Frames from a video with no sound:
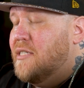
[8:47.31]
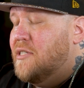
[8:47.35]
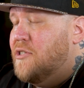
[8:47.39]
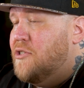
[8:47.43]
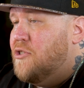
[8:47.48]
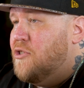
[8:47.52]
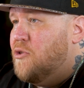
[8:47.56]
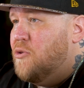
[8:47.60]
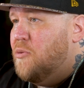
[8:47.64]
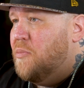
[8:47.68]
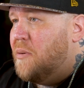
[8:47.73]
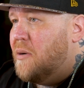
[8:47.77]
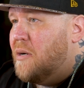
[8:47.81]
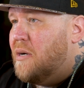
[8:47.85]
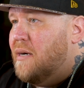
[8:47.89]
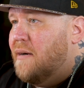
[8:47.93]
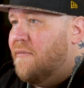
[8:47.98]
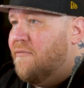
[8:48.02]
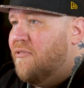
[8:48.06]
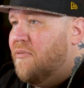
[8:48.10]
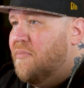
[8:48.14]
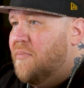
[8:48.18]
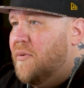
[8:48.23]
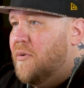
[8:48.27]
Super
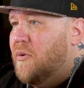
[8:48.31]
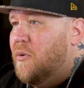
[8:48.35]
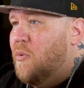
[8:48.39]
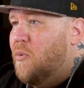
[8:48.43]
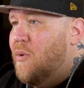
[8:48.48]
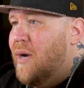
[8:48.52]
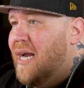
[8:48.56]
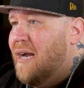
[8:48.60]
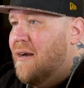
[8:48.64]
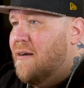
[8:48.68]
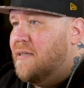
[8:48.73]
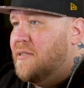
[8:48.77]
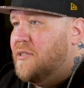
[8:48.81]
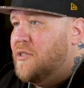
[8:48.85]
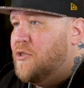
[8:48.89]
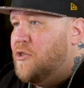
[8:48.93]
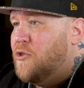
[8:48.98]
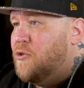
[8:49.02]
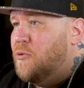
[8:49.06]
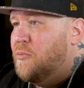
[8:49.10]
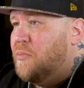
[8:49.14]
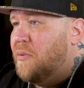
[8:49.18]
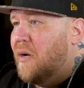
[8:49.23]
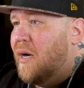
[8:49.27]
comfortable to wear and
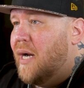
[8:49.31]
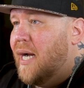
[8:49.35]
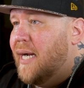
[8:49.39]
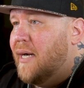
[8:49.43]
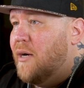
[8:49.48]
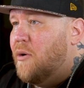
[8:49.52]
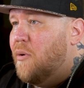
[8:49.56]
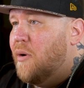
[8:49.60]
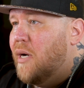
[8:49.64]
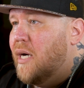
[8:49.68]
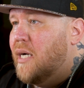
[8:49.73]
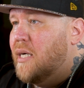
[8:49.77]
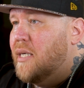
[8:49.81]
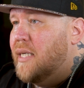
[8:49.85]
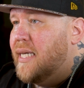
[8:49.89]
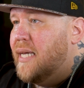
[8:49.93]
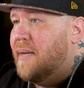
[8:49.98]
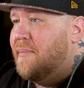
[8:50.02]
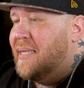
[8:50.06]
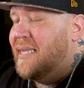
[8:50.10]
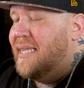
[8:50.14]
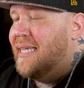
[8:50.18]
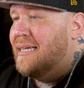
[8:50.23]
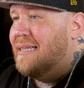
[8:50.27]
super high
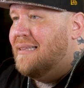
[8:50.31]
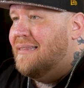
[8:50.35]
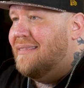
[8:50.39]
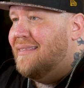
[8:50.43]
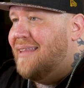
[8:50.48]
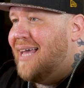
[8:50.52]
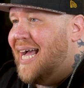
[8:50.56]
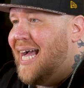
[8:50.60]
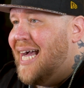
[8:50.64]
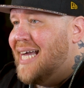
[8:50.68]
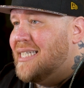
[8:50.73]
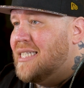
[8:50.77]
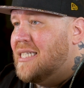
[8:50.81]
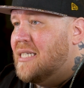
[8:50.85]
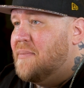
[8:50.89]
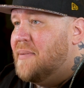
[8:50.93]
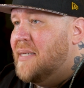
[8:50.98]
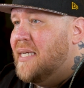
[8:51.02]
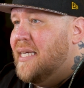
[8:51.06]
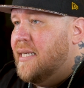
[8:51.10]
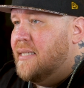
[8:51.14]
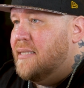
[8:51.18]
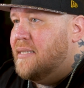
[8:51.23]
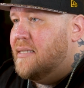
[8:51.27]
quality. I mean, the
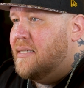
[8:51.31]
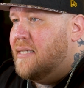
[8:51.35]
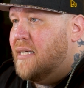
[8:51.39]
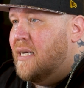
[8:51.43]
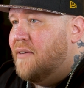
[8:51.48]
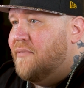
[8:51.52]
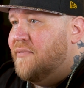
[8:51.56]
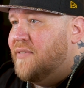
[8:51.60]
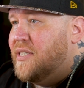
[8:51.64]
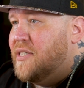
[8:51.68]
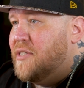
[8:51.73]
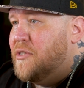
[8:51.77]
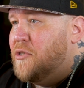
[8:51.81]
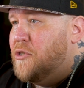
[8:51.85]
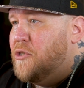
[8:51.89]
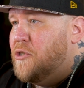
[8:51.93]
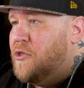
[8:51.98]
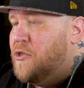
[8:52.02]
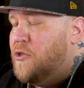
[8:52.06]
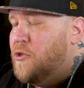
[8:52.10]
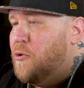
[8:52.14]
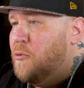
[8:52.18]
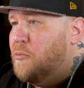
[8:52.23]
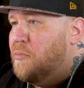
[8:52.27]
clasp in itself is a
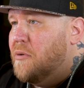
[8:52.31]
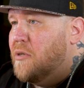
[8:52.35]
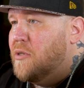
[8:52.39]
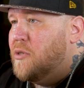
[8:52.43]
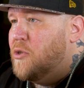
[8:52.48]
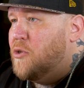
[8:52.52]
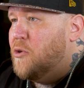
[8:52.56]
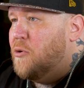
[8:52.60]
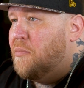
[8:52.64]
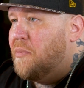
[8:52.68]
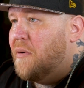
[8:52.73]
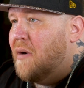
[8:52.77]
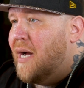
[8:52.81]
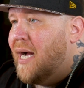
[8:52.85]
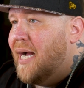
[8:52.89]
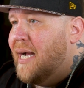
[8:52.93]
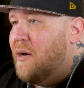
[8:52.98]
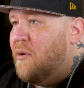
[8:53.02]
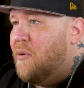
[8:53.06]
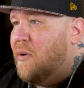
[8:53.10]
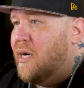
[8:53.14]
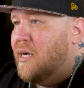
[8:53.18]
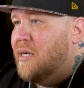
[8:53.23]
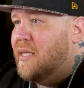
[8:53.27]
super, super
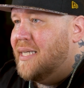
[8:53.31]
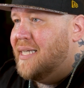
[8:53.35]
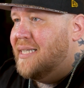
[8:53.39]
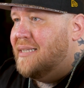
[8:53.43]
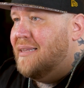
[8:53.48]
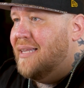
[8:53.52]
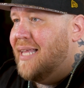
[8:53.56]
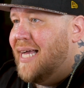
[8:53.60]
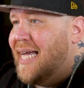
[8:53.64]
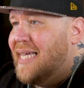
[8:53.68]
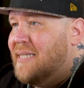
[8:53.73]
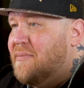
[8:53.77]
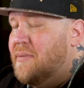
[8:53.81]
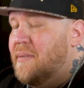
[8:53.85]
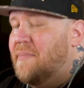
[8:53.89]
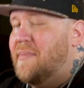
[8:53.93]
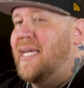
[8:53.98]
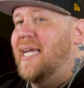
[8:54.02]
high quality clasp.